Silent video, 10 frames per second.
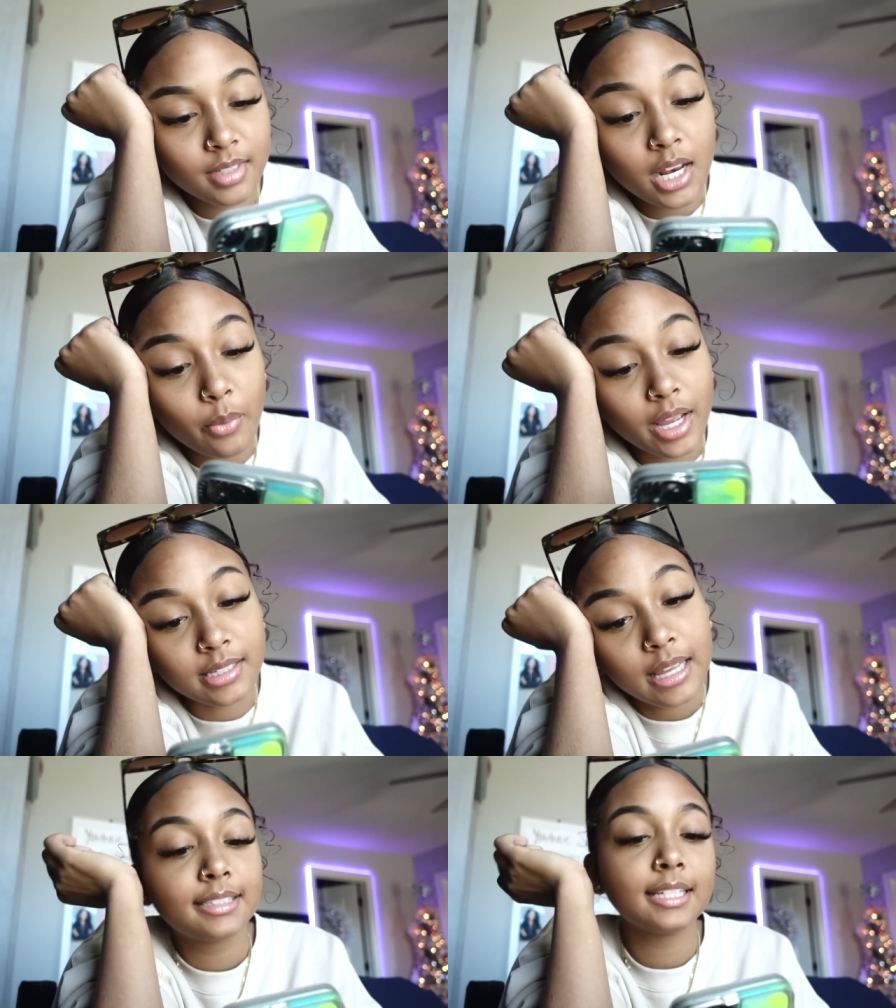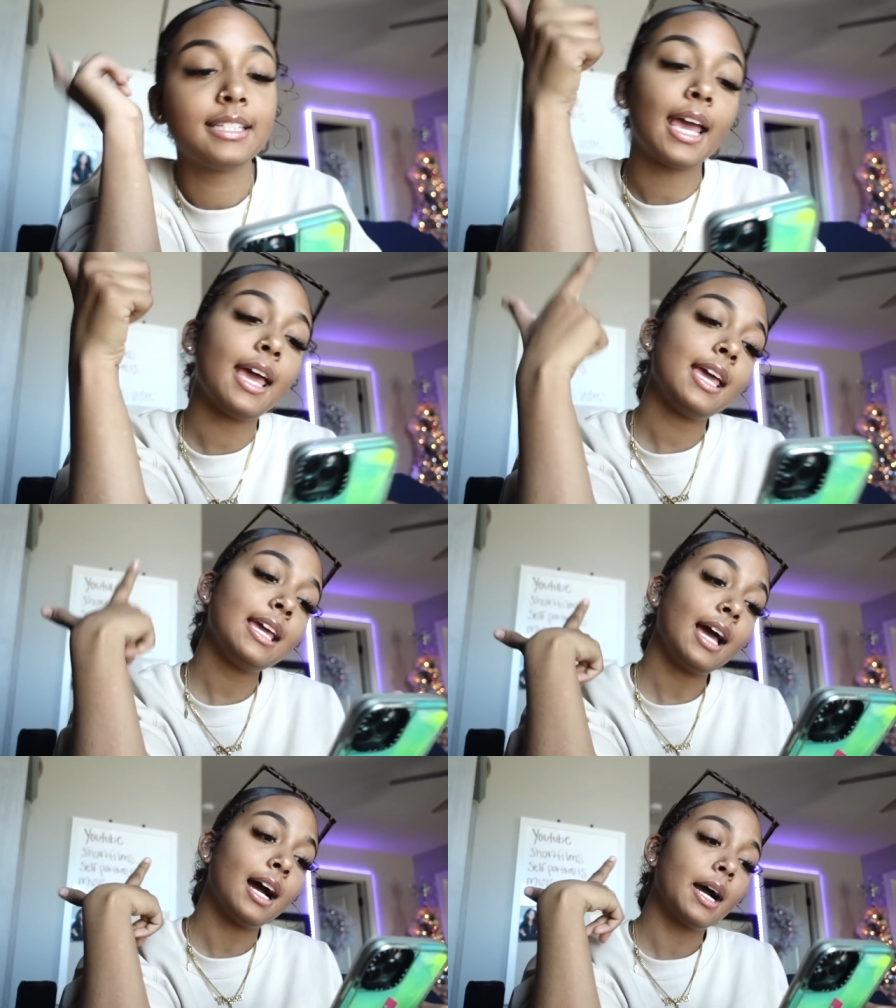Anyways,
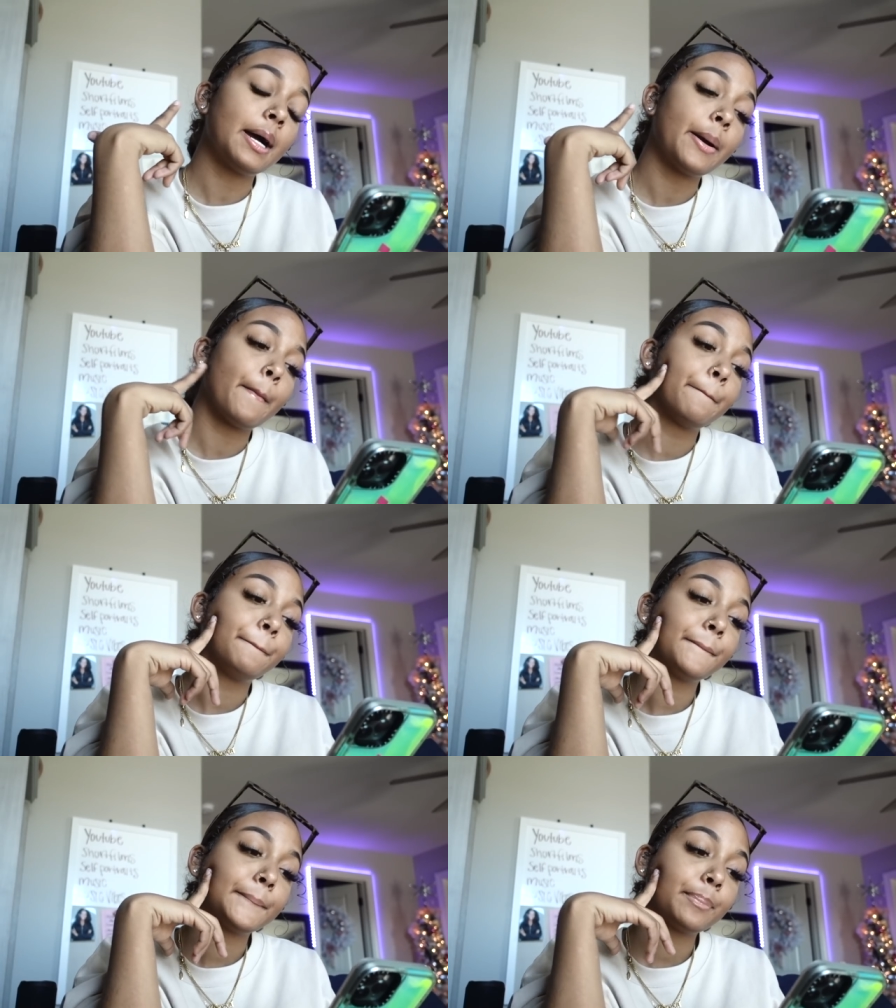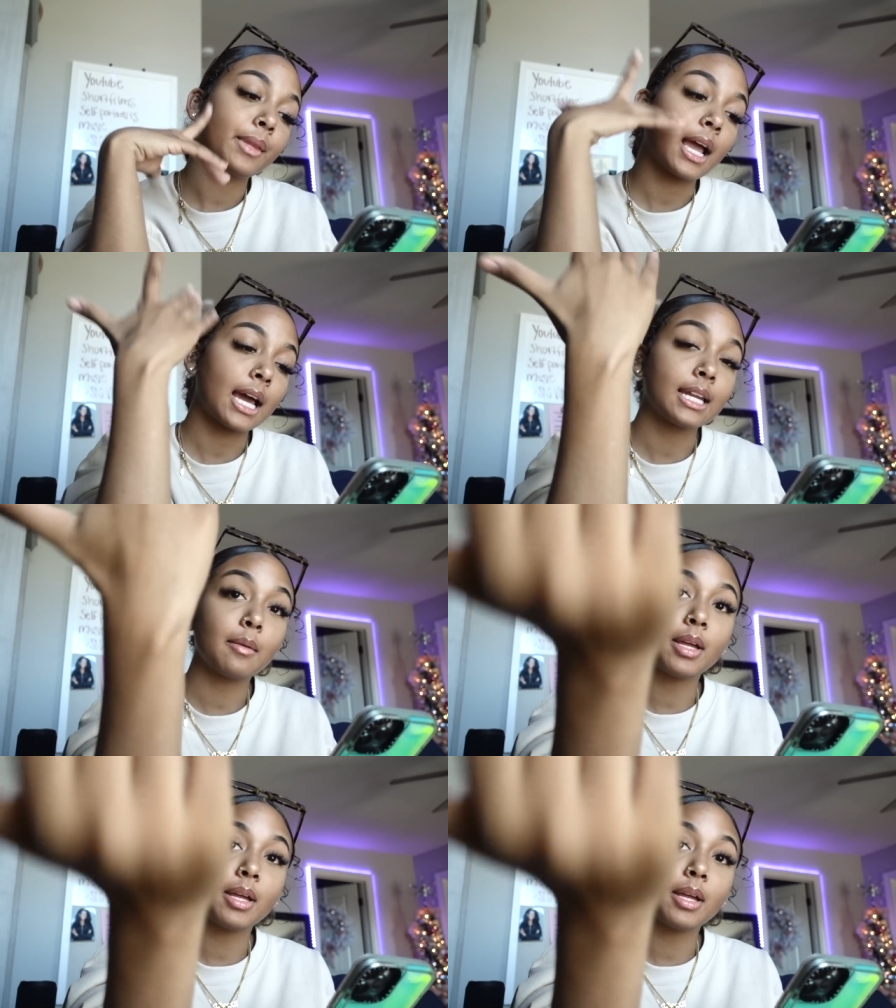today, I gotta get